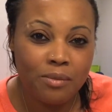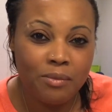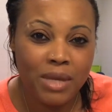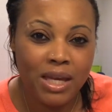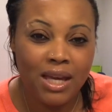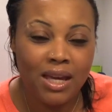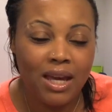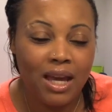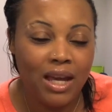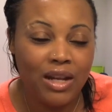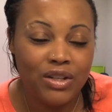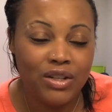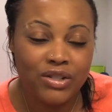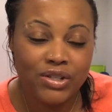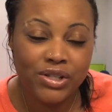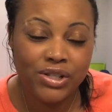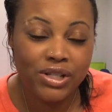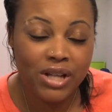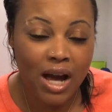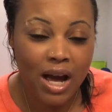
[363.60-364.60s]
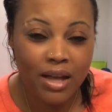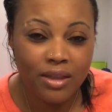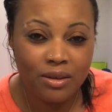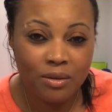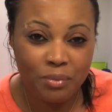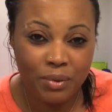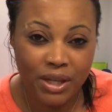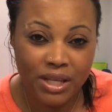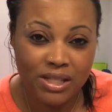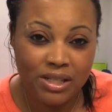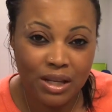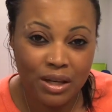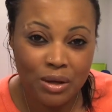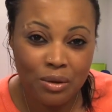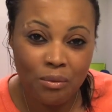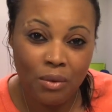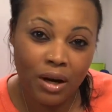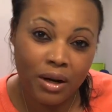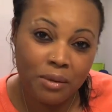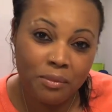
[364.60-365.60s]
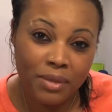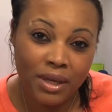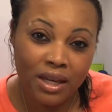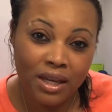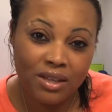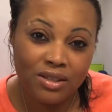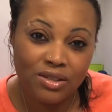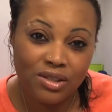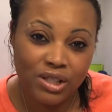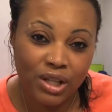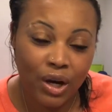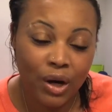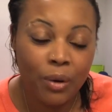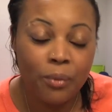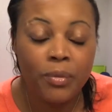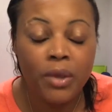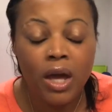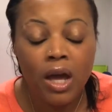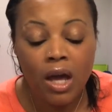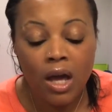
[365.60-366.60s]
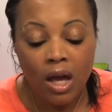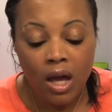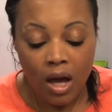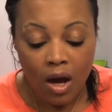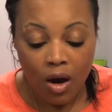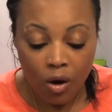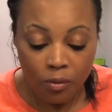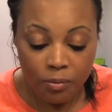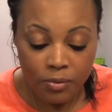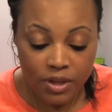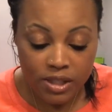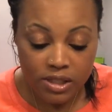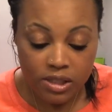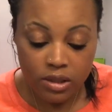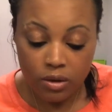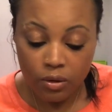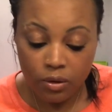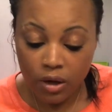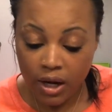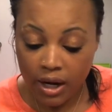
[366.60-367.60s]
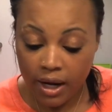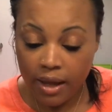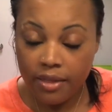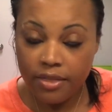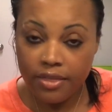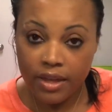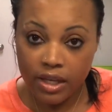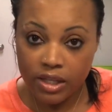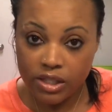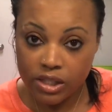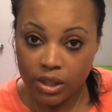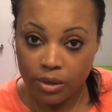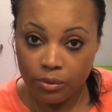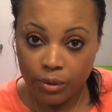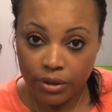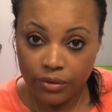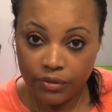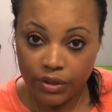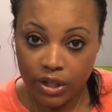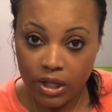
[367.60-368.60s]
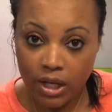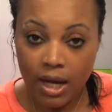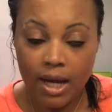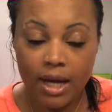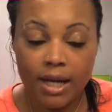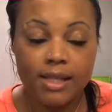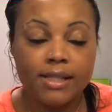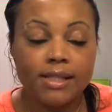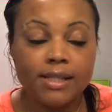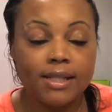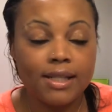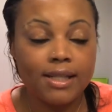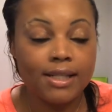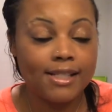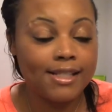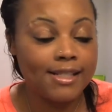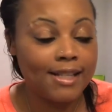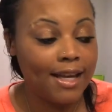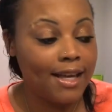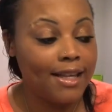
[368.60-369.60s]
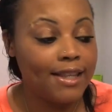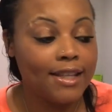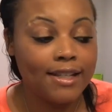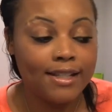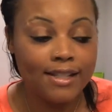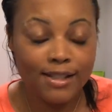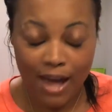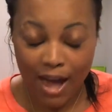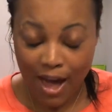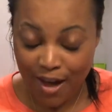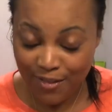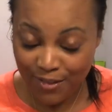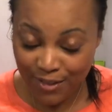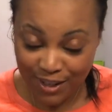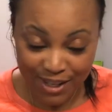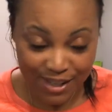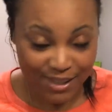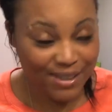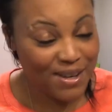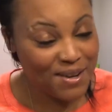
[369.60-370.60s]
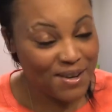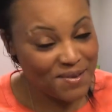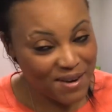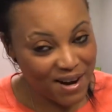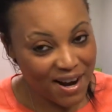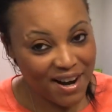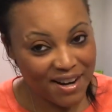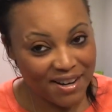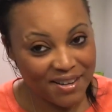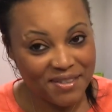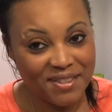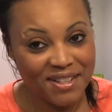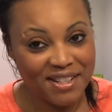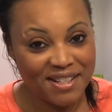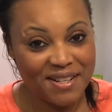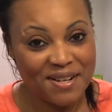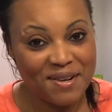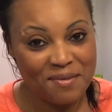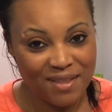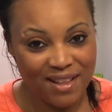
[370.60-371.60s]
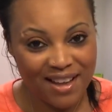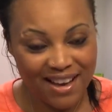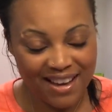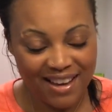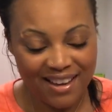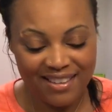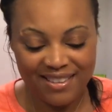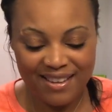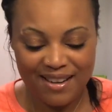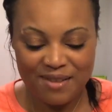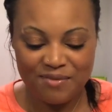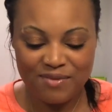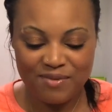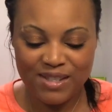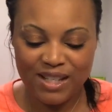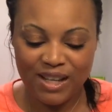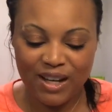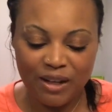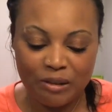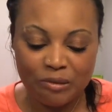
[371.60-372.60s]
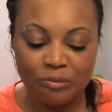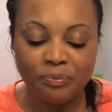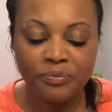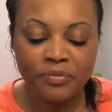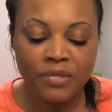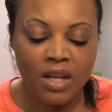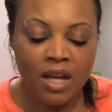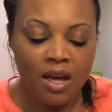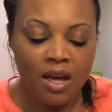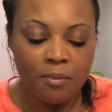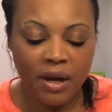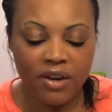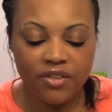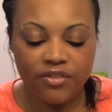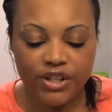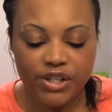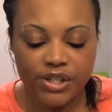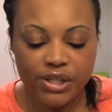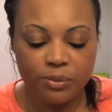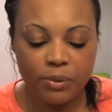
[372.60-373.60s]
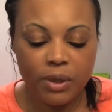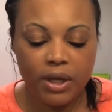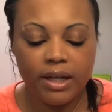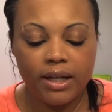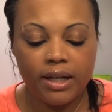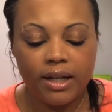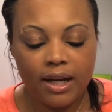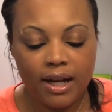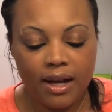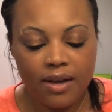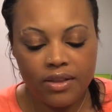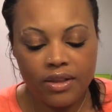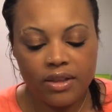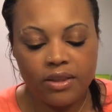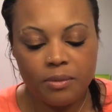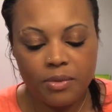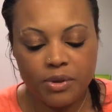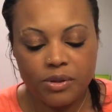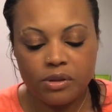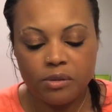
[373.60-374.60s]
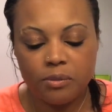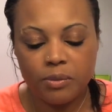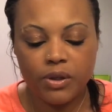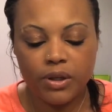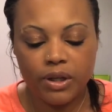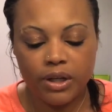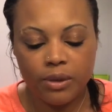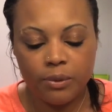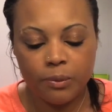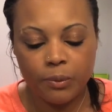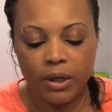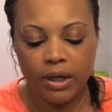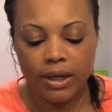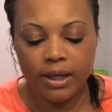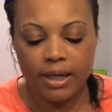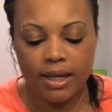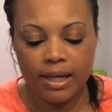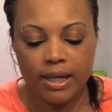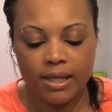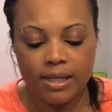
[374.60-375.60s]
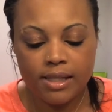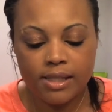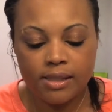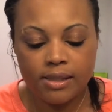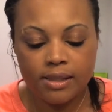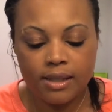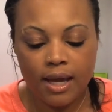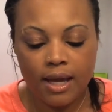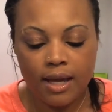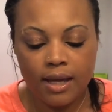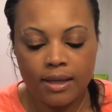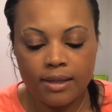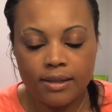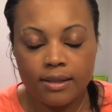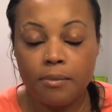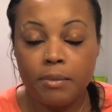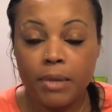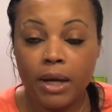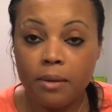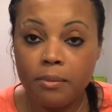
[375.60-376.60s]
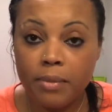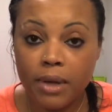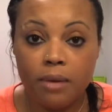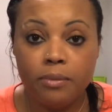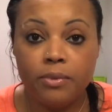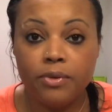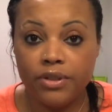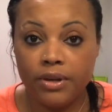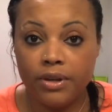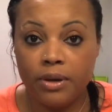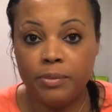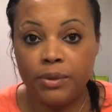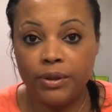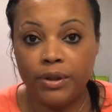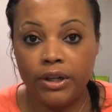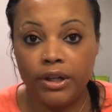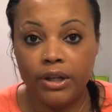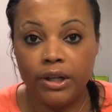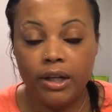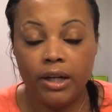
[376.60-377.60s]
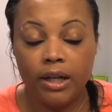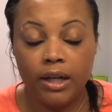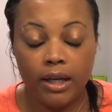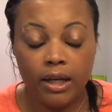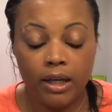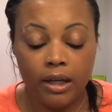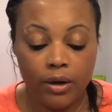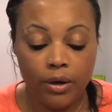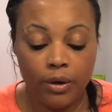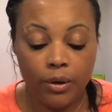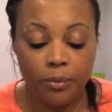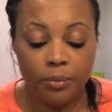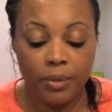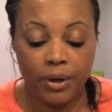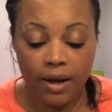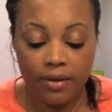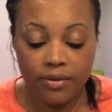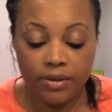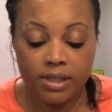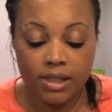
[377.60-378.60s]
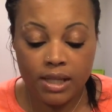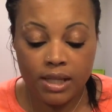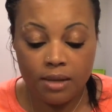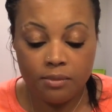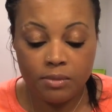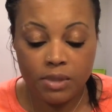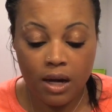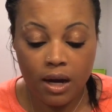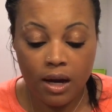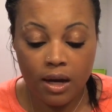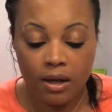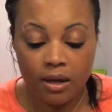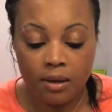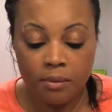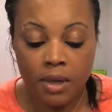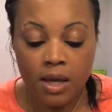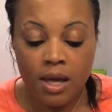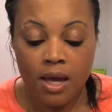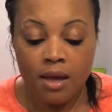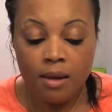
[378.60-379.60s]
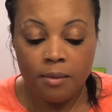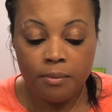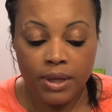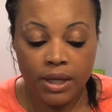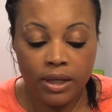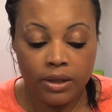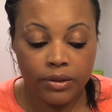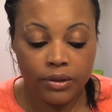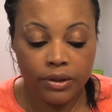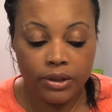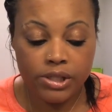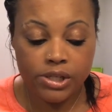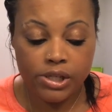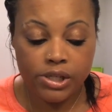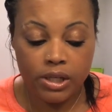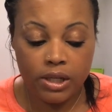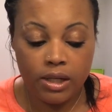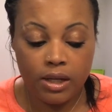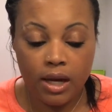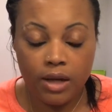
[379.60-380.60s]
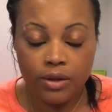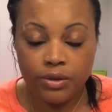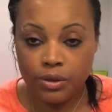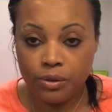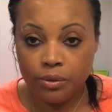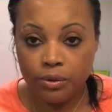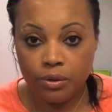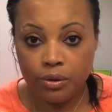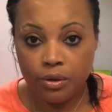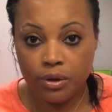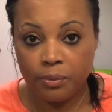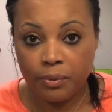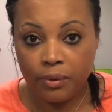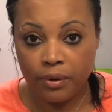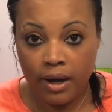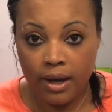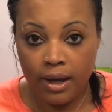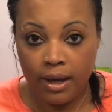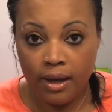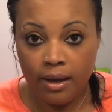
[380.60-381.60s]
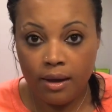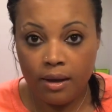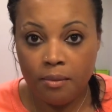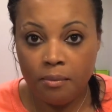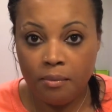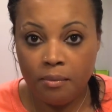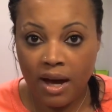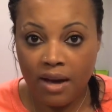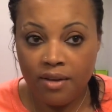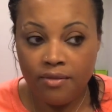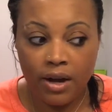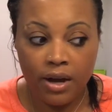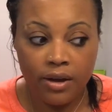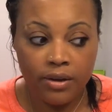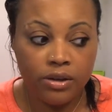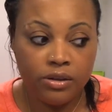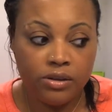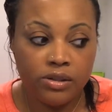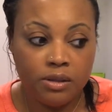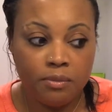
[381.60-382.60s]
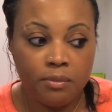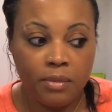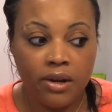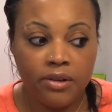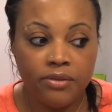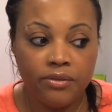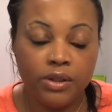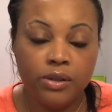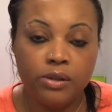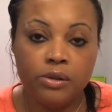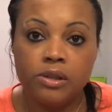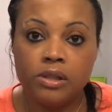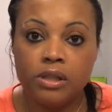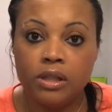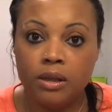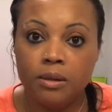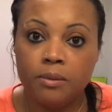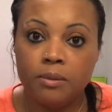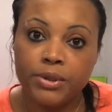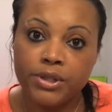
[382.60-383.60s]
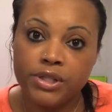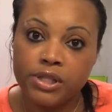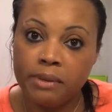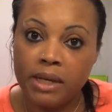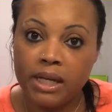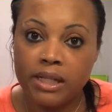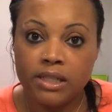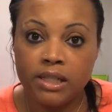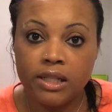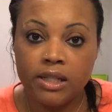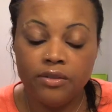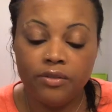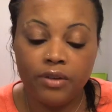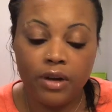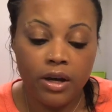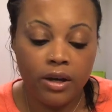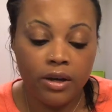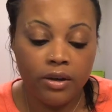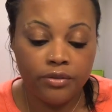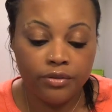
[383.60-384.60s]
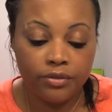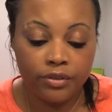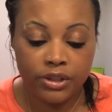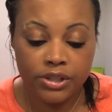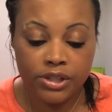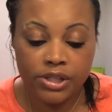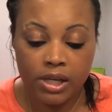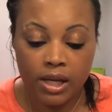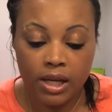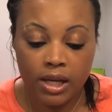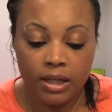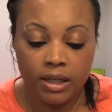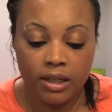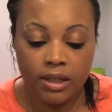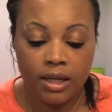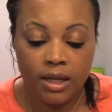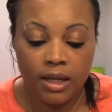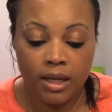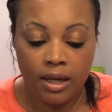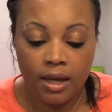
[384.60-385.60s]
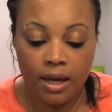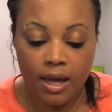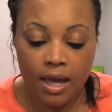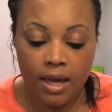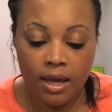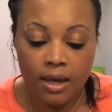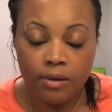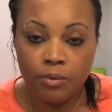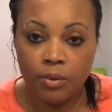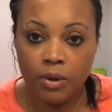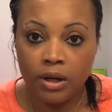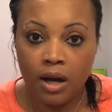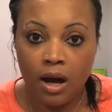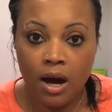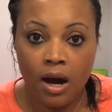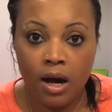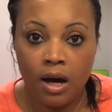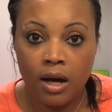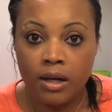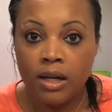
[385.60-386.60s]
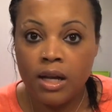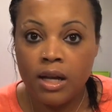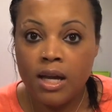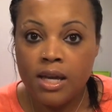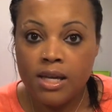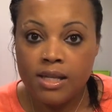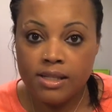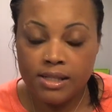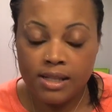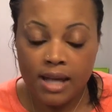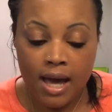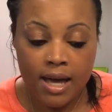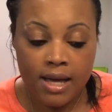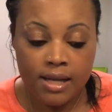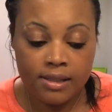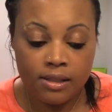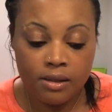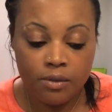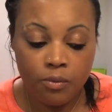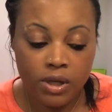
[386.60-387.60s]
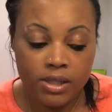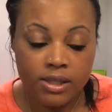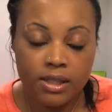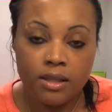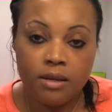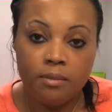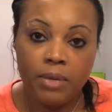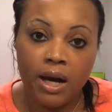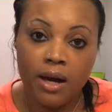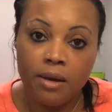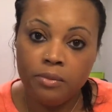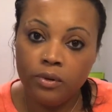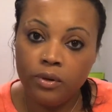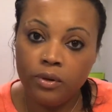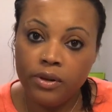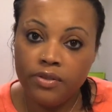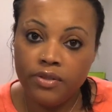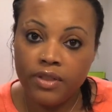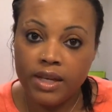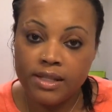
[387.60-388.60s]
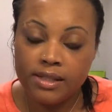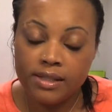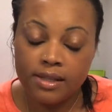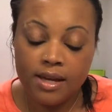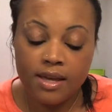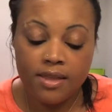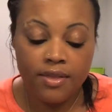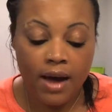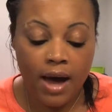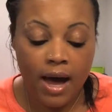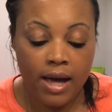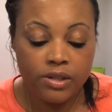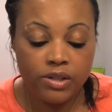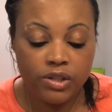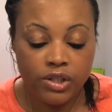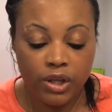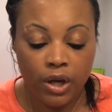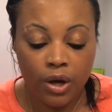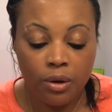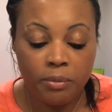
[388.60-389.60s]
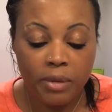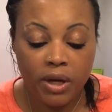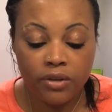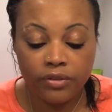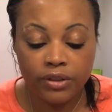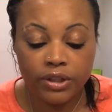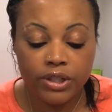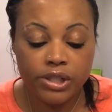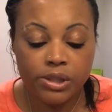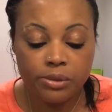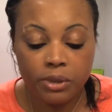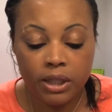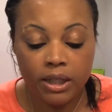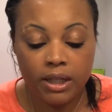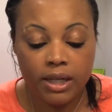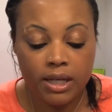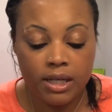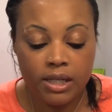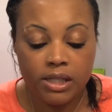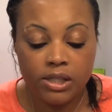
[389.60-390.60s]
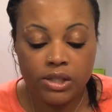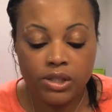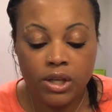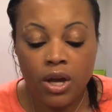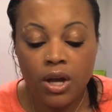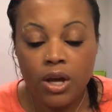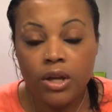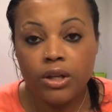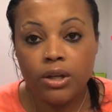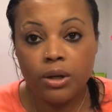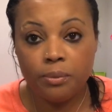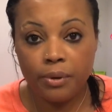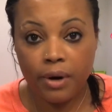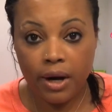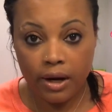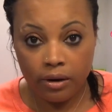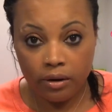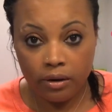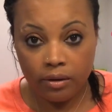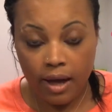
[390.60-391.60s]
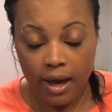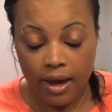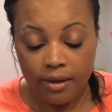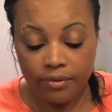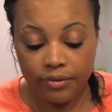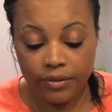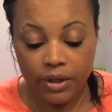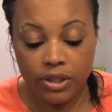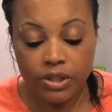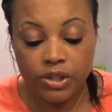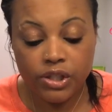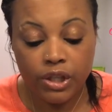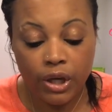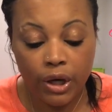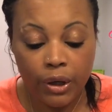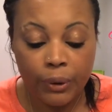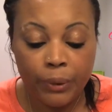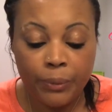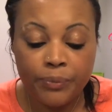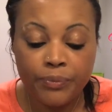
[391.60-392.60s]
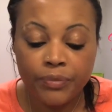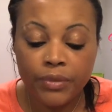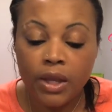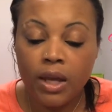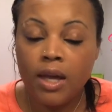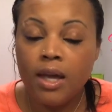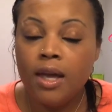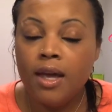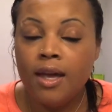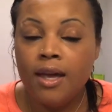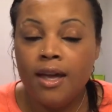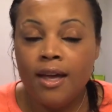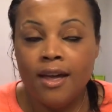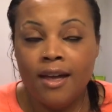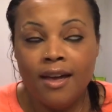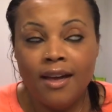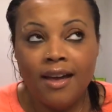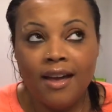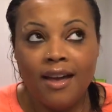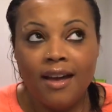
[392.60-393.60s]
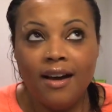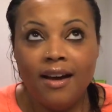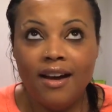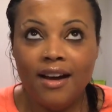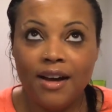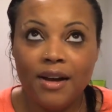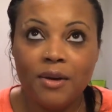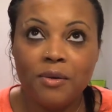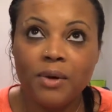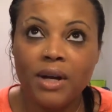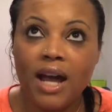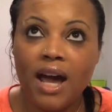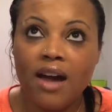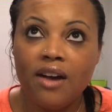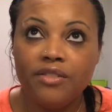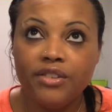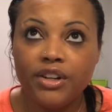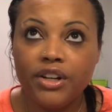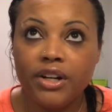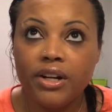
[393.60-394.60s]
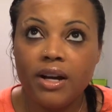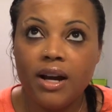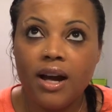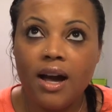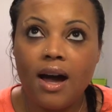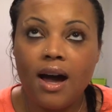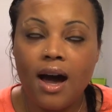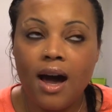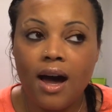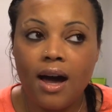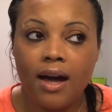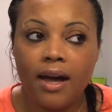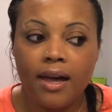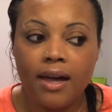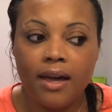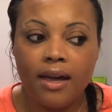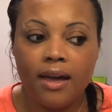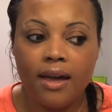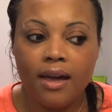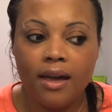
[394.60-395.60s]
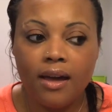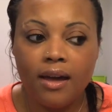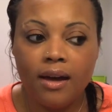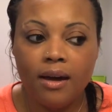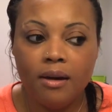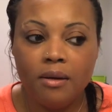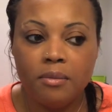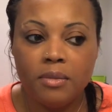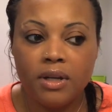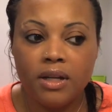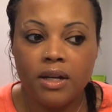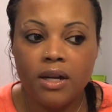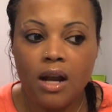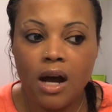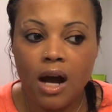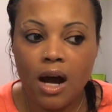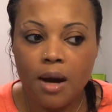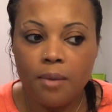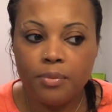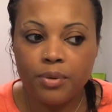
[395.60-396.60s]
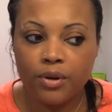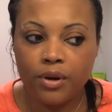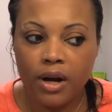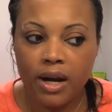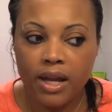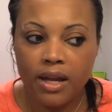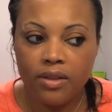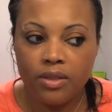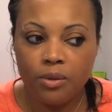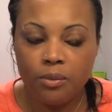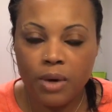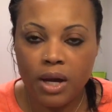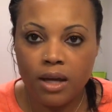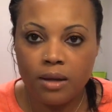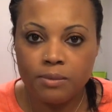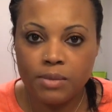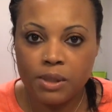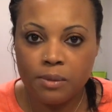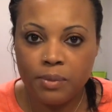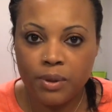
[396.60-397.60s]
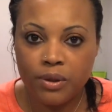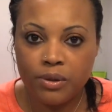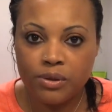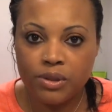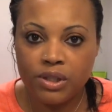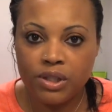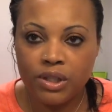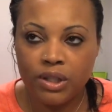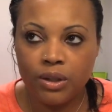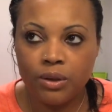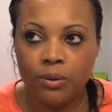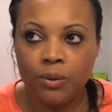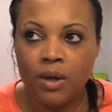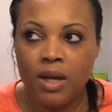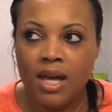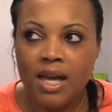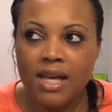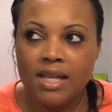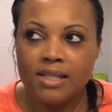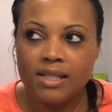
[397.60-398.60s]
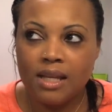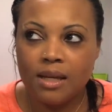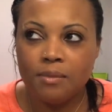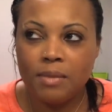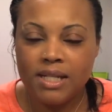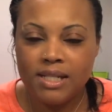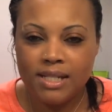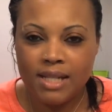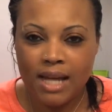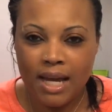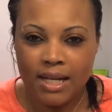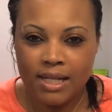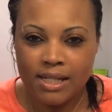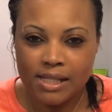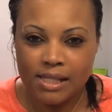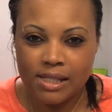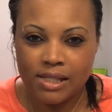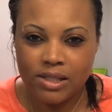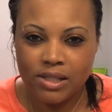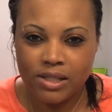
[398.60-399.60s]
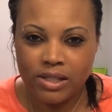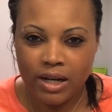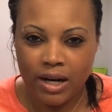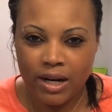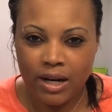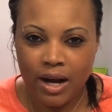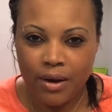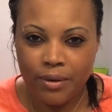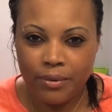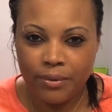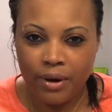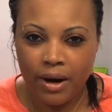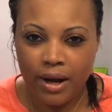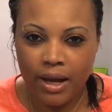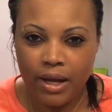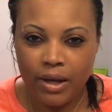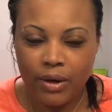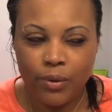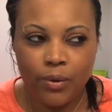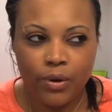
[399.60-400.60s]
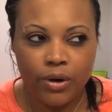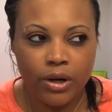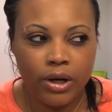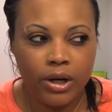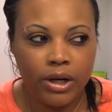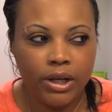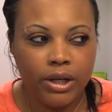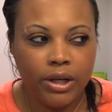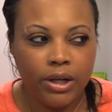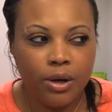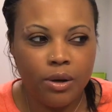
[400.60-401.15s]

to meet, and you're just not in the place that you want to be. So hope these 3 things can work for you guys. Like I said, they definitely work when you're applying them. So my first one, and I think the most important one, is, and I'm not a Bible thumper, but at the same time, being a Christian, I do incorporate my values and my views in a perspective of Christianity and what God says and what's in the Bible and things like that. So my first one is your prayer life. So whenever I am not praying the way I'm supposed to, it's like my day doesn't start out right, or,